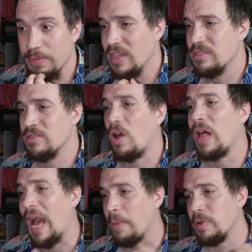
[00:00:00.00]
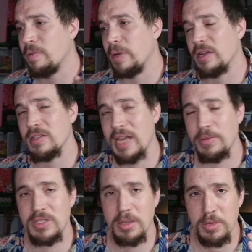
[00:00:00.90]
This has all happened because I
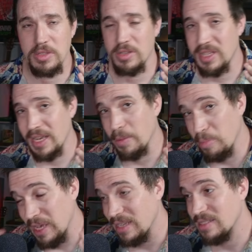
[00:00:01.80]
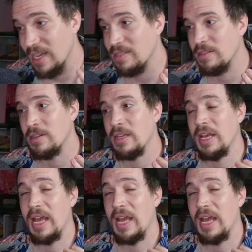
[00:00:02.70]
was able to take a big center,